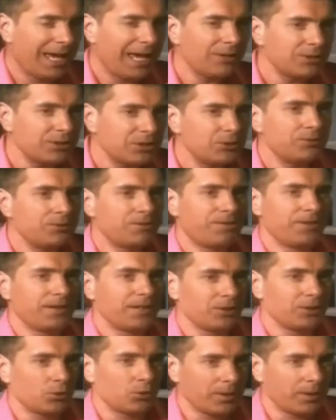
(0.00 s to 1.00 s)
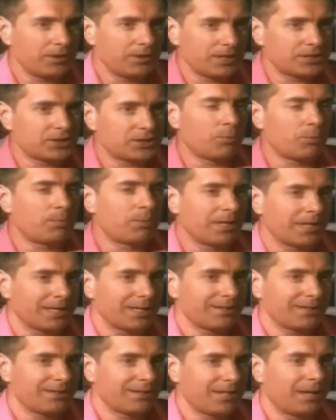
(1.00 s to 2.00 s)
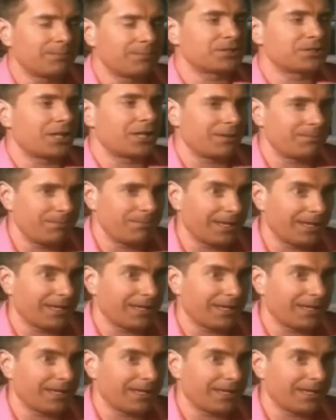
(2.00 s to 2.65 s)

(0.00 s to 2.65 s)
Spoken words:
How do you feel when this topic comes up